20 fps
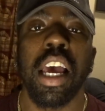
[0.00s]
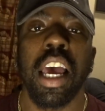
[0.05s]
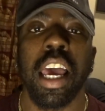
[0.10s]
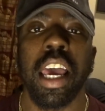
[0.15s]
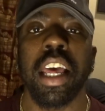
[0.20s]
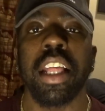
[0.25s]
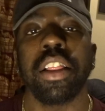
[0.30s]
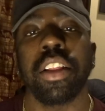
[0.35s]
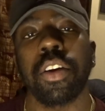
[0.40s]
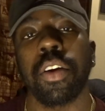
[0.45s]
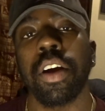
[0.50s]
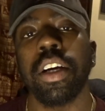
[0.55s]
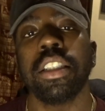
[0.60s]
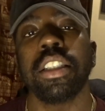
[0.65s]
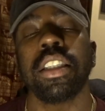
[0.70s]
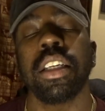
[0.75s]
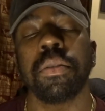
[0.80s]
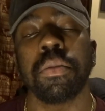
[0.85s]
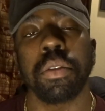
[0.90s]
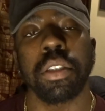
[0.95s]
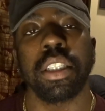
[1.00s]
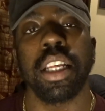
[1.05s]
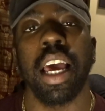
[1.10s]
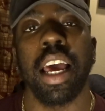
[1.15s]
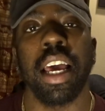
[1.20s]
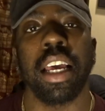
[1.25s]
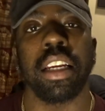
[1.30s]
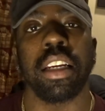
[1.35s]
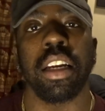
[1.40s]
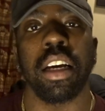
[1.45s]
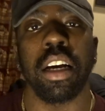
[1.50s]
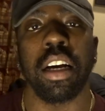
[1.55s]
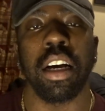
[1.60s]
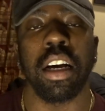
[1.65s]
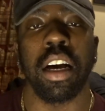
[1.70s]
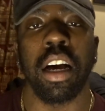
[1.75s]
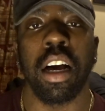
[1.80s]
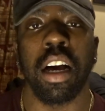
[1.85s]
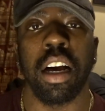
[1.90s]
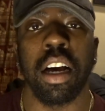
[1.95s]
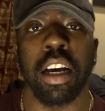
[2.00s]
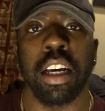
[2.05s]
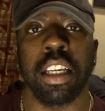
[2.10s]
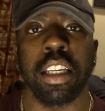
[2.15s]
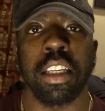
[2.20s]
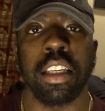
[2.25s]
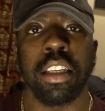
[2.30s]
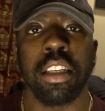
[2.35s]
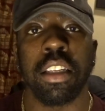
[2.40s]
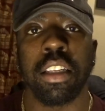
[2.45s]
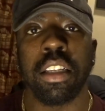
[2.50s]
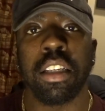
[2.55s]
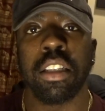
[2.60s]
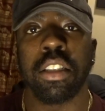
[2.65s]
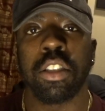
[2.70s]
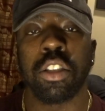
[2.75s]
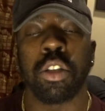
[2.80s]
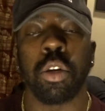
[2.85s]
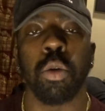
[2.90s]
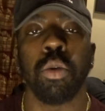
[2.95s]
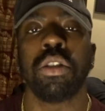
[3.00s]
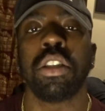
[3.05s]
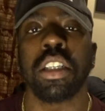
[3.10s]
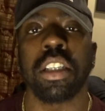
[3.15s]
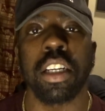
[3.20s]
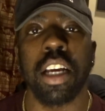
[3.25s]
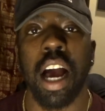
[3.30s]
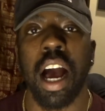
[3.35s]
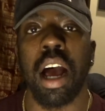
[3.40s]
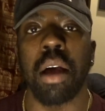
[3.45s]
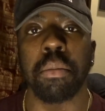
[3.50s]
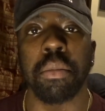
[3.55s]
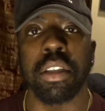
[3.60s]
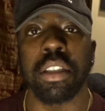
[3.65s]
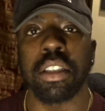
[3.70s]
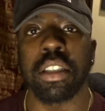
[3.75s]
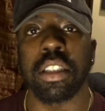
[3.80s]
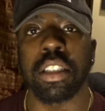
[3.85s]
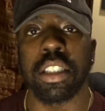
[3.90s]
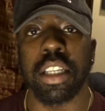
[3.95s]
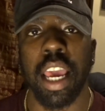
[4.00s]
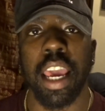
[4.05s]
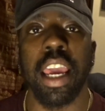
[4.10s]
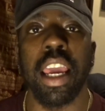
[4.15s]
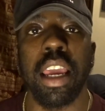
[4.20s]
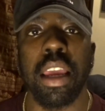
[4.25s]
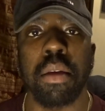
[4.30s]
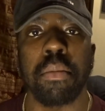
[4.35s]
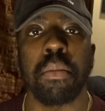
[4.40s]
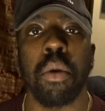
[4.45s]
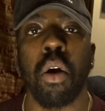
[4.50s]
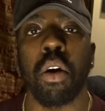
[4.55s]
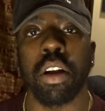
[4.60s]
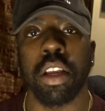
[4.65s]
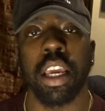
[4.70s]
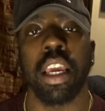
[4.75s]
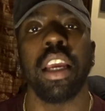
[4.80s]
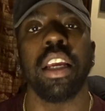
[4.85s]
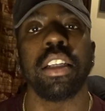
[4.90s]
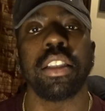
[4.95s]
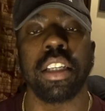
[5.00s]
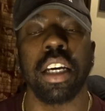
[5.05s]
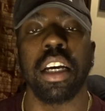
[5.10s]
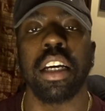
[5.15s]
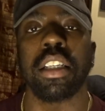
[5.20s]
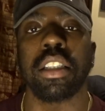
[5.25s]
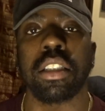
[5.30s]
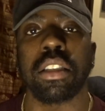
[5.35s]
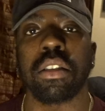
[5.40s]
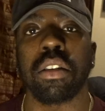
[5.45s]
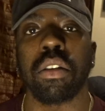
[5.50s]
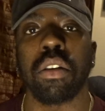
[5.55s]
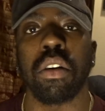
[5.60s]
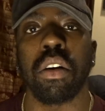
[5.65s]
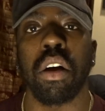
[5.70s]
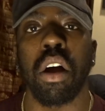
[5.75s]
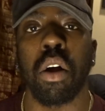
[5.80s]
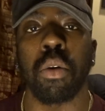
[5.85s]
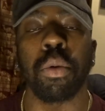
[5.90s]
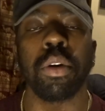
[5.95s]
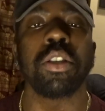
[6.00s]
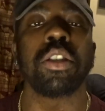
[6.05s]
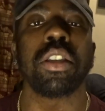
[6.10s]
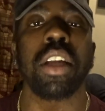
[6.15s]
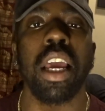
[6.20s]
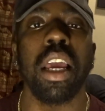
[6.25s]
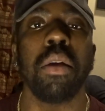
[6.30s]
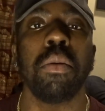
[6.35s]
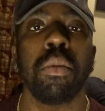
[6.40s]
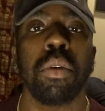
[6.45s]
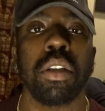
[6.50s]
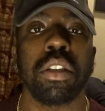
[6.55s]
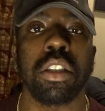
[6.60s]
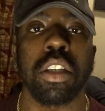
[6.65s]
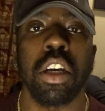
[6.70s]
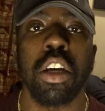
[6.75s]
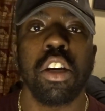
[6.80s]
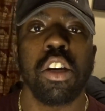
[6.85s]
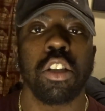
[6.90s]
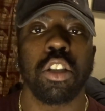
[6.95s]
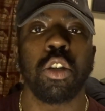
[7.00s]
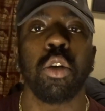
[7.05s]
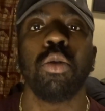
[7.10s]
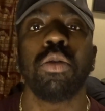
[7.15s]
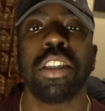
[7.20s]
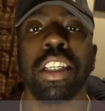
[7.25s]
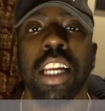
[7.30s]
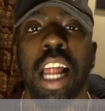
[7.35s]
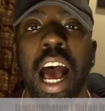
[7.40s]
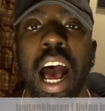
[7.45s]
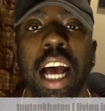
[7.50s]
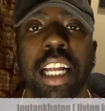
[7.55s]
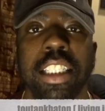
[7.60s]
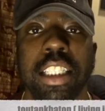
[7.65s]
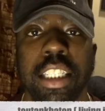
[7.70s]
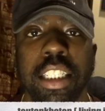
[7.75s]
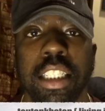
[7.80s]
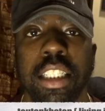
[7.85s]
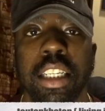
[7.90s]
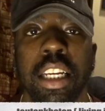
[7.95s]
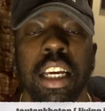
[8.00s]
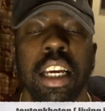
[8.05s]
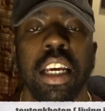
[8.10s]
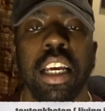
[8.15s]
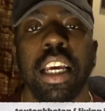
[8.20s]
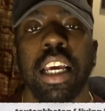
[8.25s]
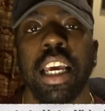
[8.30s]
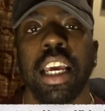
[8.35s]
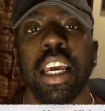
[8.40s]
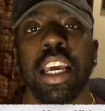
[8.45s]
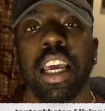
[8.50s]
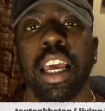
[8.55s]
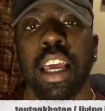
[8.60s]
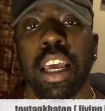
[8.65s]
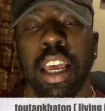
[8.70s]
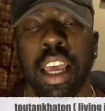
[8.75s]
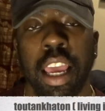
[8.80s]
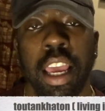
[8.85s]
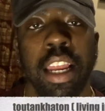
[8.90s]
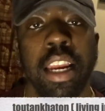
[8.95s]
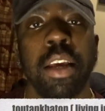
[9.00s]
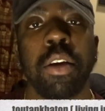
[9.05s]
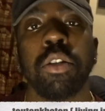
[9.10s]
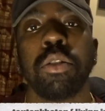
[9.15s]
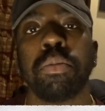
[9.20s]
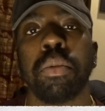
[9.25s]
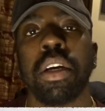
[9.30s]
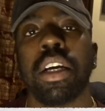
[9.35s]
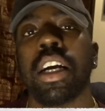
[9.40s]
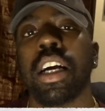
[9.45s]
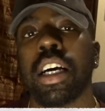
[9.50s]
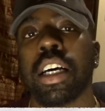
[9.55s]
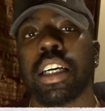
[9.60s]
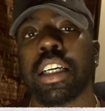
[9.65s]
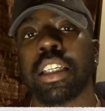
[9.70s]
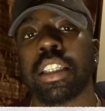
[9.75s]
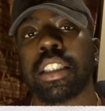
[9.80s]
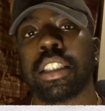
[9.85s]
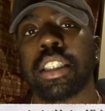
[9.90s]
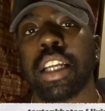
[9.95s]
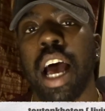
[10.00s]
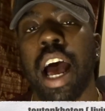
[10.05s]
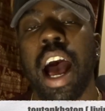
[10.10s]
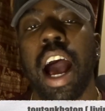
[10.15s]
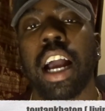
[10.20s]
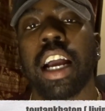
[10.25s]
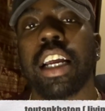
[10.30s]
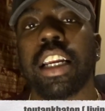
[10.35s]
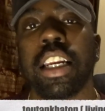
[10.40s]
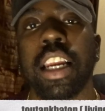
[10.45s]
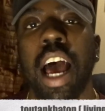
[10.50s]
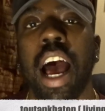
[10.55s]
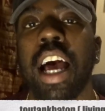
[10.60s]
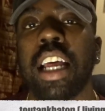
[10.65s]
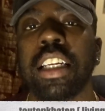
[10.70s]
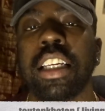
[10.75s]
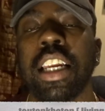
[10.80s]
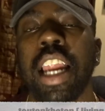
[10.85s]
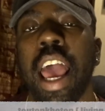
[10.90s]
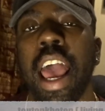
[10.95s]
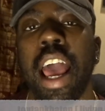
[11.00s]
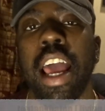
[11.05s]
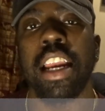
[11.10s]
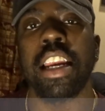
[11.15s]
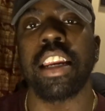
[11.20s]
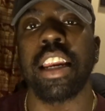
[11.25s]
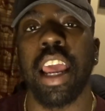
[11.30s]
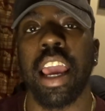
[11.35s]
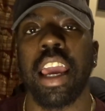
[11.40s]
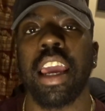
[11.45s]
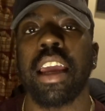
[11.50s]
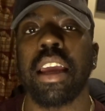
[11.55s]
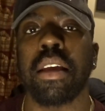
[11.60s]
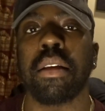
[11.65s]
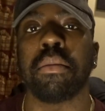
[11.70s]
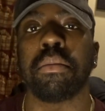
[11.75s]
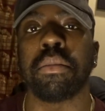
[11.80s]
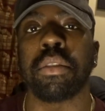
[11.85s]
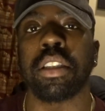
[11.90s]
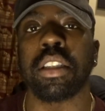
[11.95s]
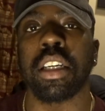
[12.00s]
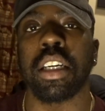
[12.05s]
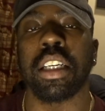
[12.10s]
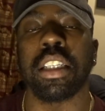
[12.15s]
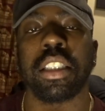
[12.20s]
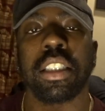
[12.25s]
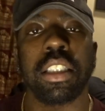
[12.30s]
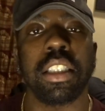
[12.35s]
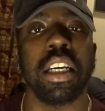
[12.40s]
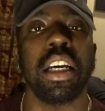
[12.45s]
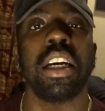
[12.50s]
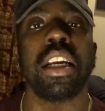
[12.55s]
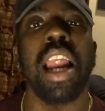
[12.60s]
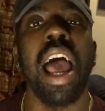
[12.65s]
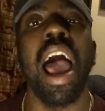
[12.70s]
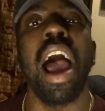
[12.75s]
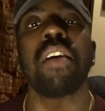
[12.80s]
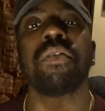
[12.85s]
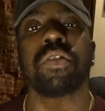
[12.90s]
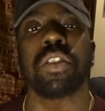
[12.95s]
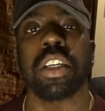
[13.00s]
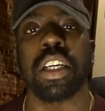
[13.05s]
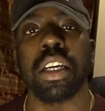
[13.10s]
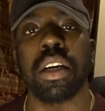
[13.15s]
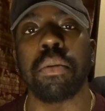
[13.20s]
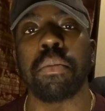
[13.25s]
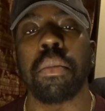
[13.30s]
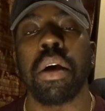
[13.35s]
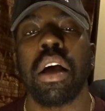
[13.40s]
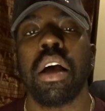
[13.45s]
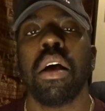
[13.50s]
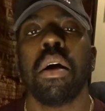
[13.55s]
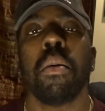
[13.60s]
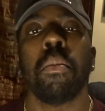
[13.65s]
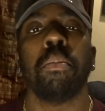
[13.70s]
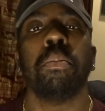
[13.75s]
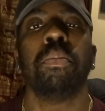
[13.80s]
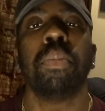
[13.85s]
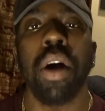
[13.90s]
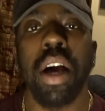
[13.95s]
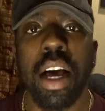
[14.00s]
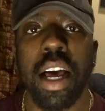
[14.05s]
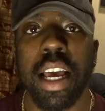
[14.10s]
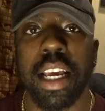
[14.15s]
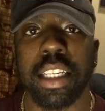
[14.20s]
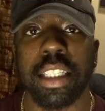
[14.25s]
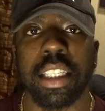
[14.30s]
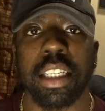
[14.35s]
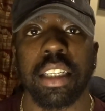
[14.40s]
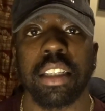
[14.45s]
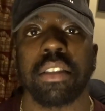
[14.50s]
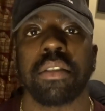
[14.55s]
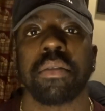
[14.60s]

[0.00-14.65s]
and the crazy thing was that uh, Tutankhamun's name or King Tut's original name was Tutankhaten and it was because Akhenaten had named his son after him but